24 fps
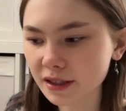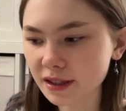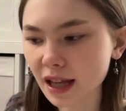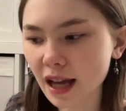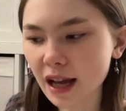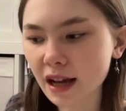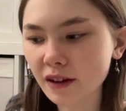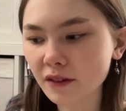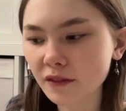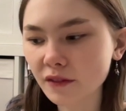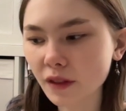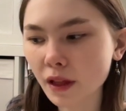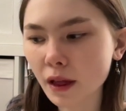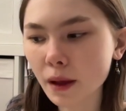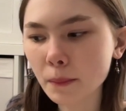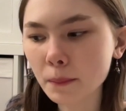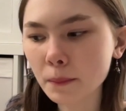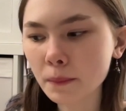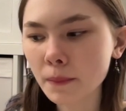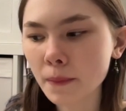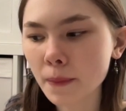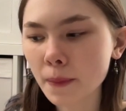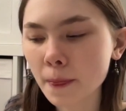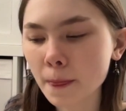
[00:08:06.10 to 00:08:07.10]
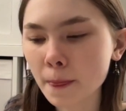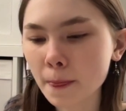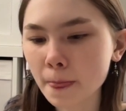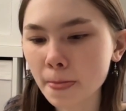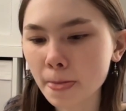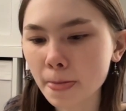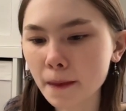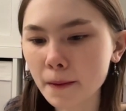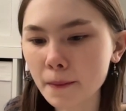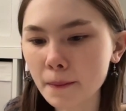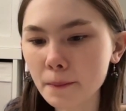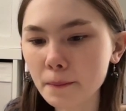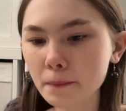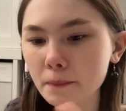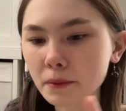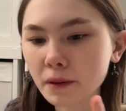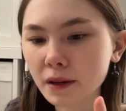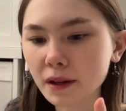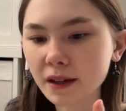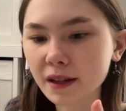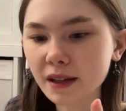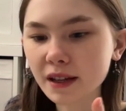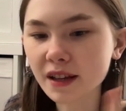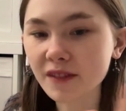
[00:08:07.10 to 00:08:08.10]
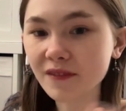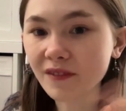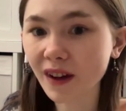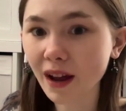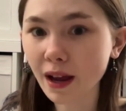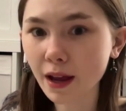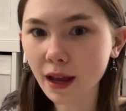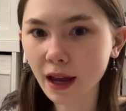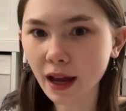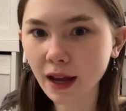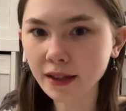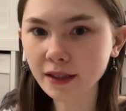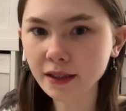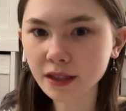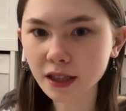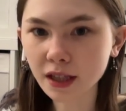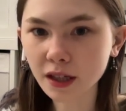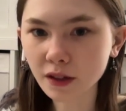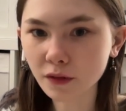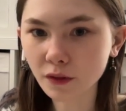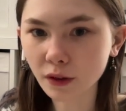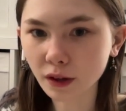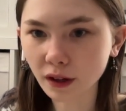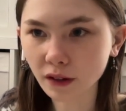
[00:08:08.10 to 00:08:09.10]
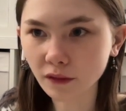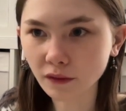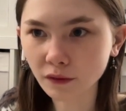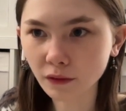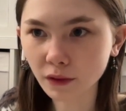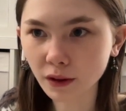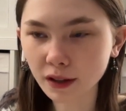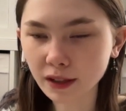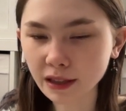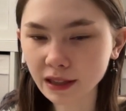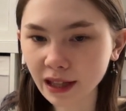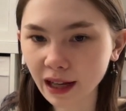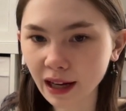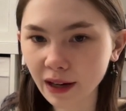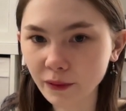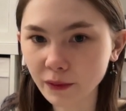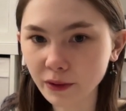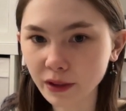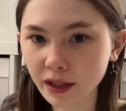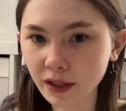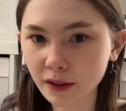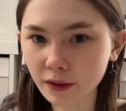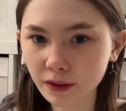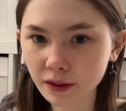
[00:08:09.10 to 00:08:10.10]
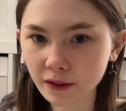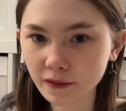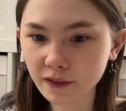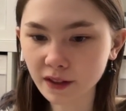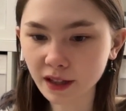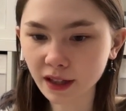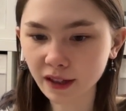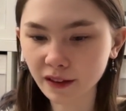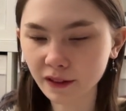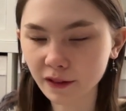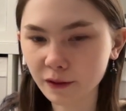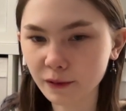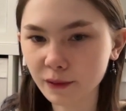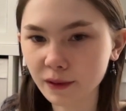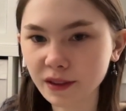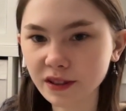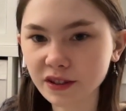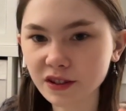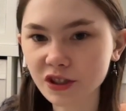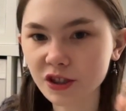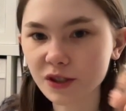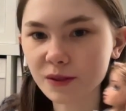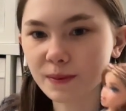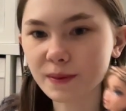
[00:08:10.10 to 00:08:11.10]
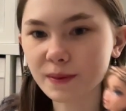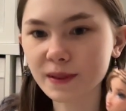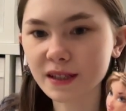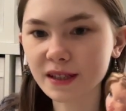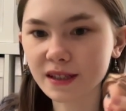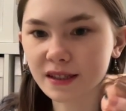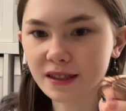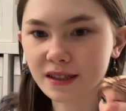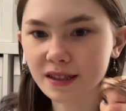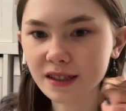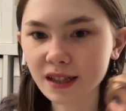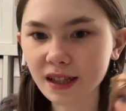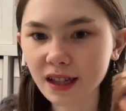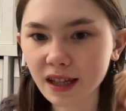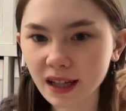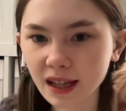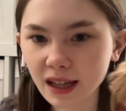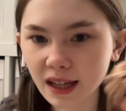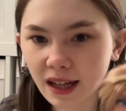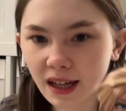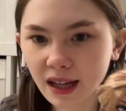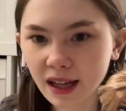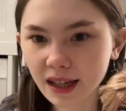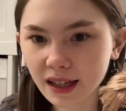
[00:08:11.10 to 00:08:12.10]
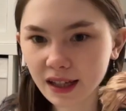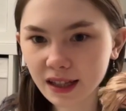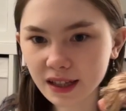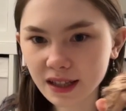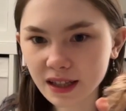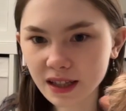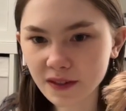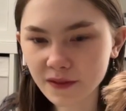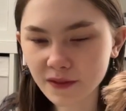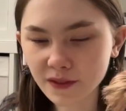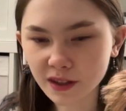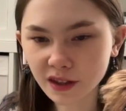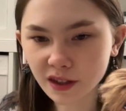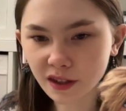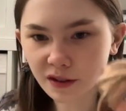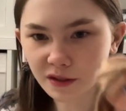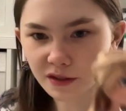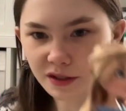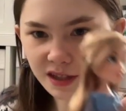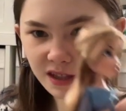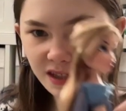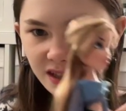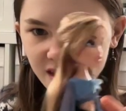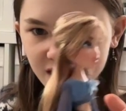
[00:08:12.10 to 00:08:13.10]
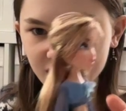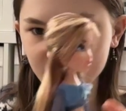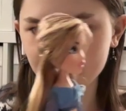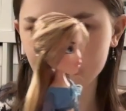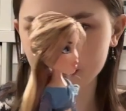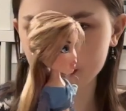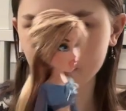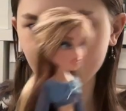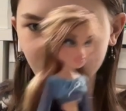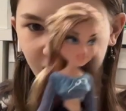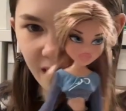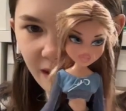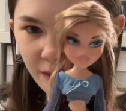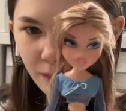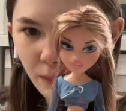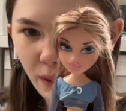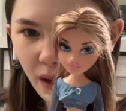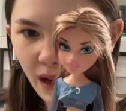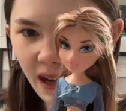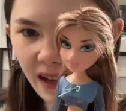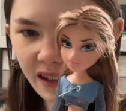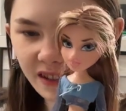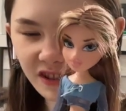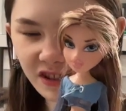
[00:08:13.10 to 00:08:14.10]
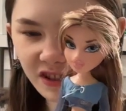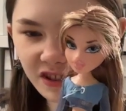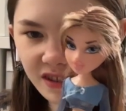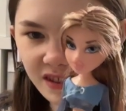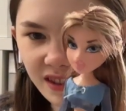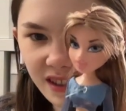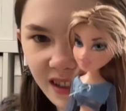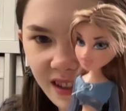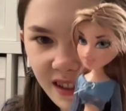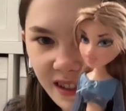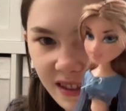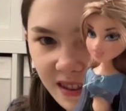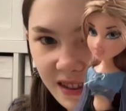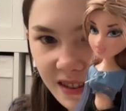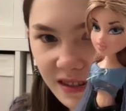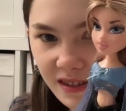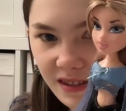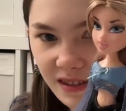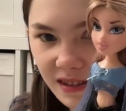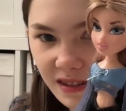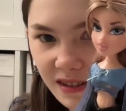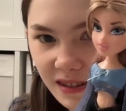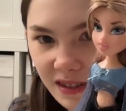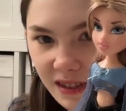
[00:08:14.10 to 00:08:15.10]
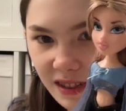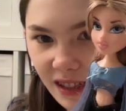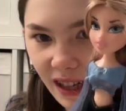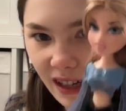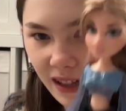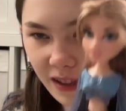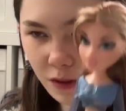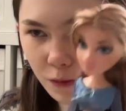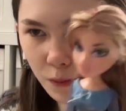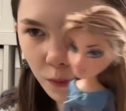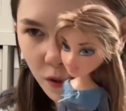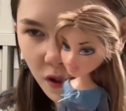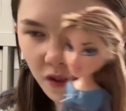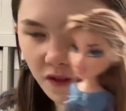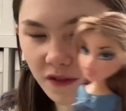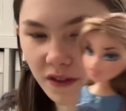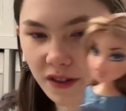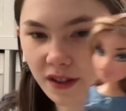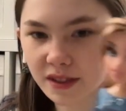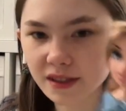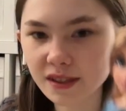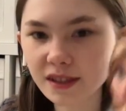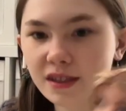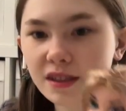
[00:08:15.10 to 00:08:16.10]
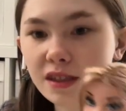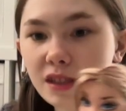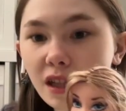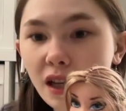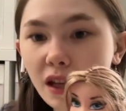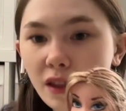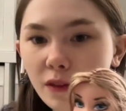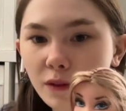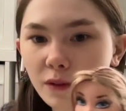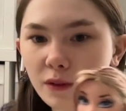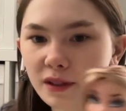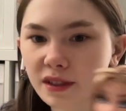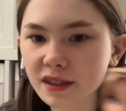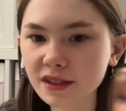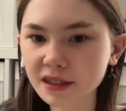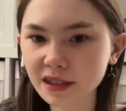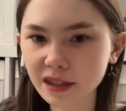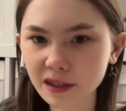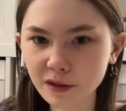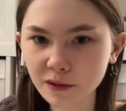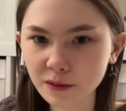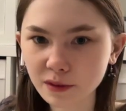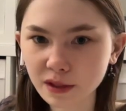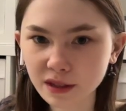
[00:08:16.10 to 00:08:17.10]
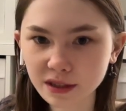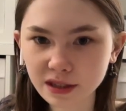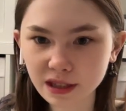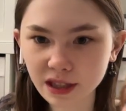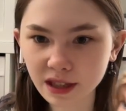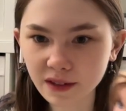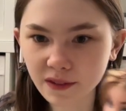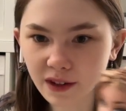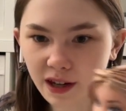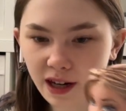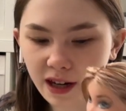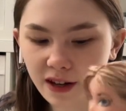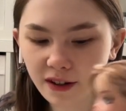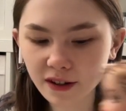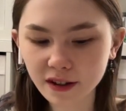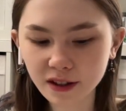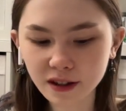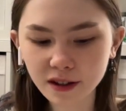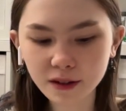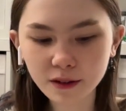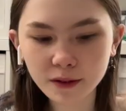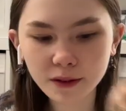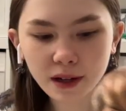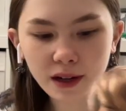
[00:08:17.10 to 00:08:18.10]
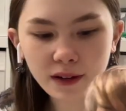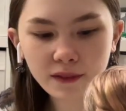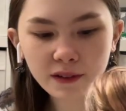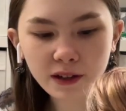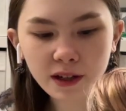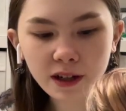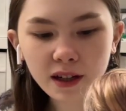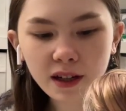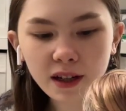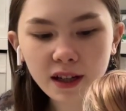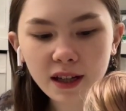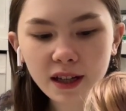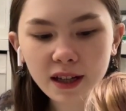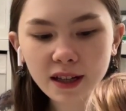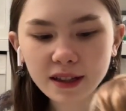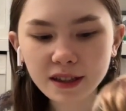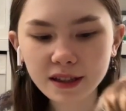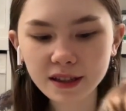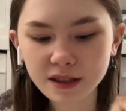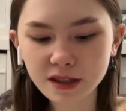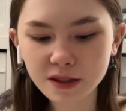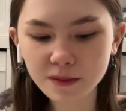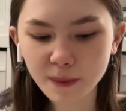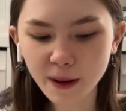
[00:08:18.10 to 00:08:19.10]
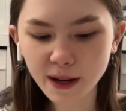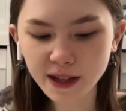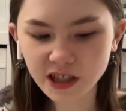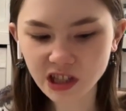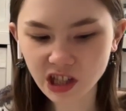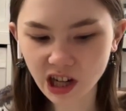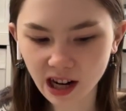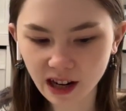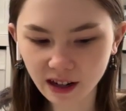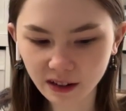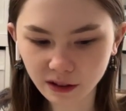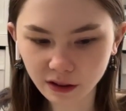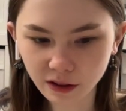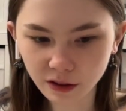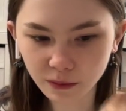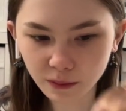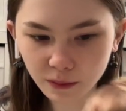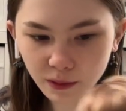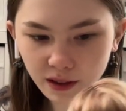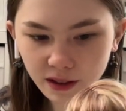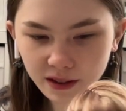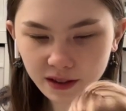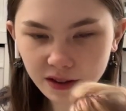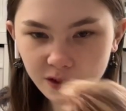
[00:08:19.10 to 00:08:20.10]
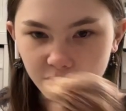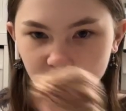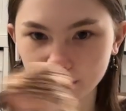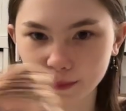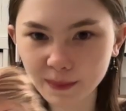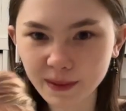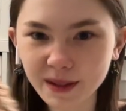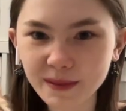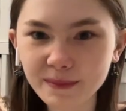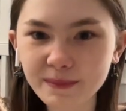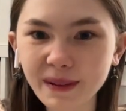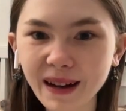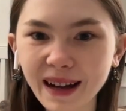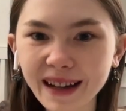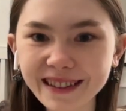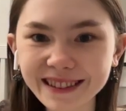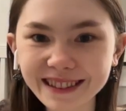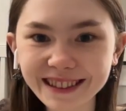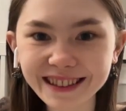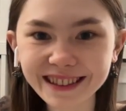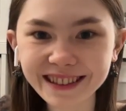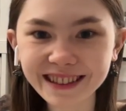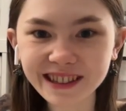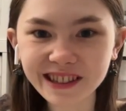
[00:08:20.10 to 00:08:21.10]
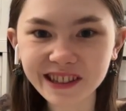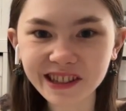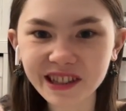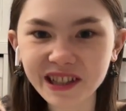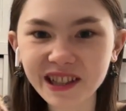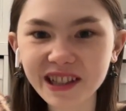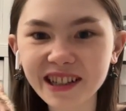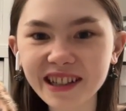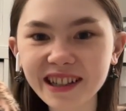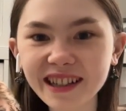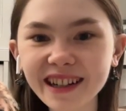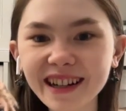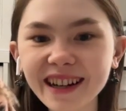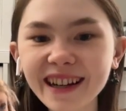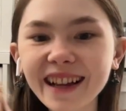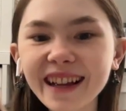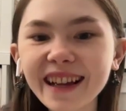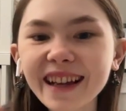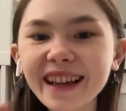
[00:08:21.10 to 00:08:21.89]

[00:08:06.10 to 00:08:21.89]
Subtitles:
set of them, but if I had to get rid of one, I would get rid of the other one, just because even though she's kind of botched and not as perfect as the other one, because the other one doesn't have a haircut or whatever, this is my childhood one, so I'm like bonded to her,